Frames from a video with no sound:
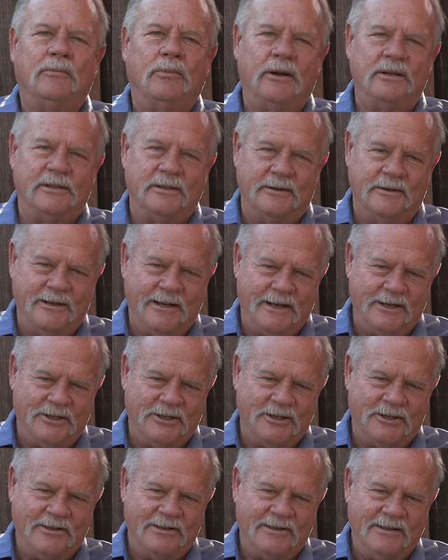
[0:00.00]

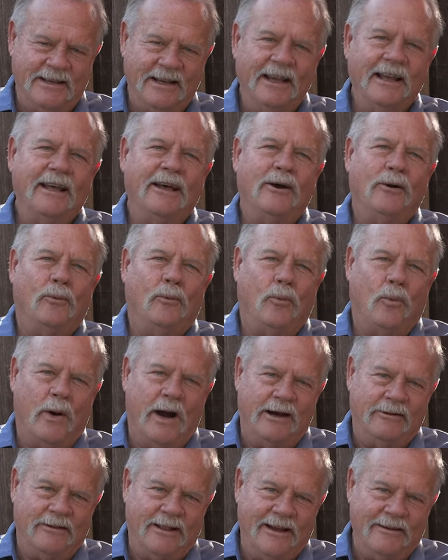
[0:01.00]
presentation,
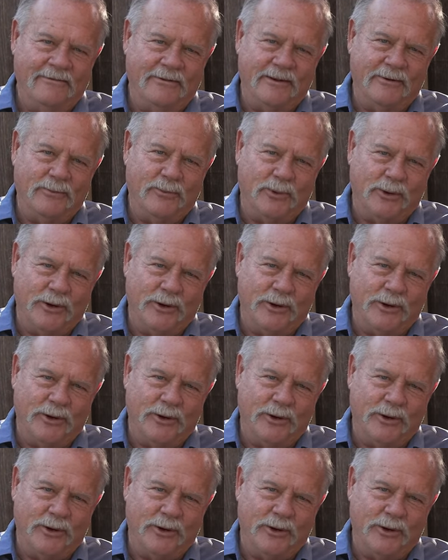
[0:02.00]
Wildlife in